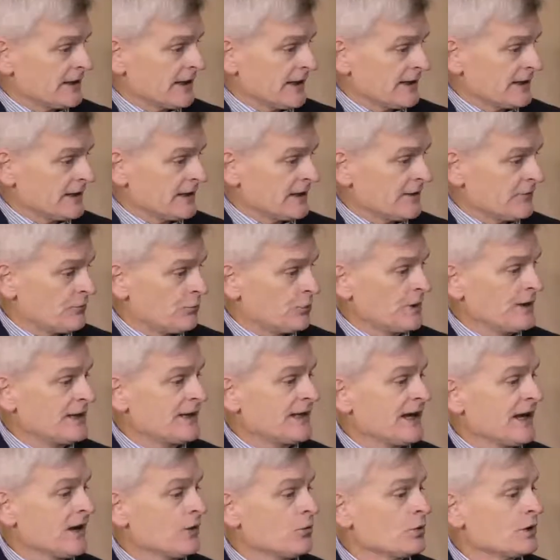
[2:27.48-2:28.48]
that if we
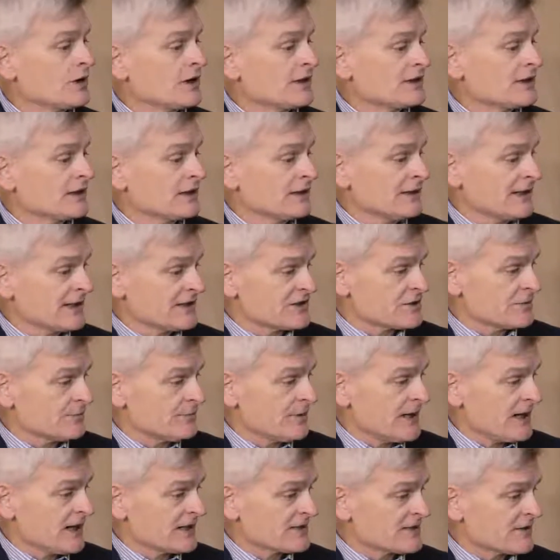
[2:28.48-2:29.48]
can't win at the election
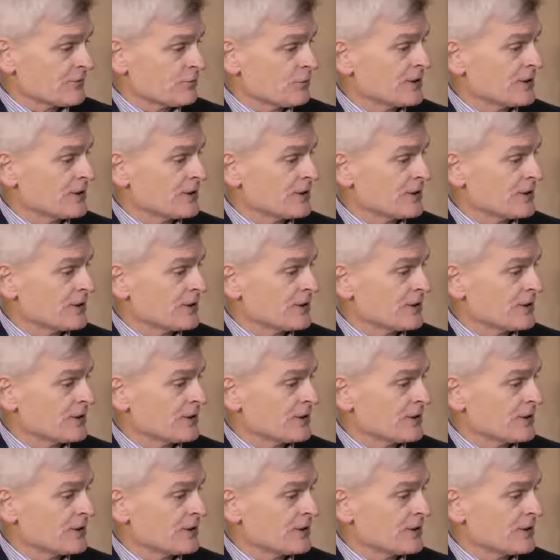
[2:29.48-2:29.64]
box,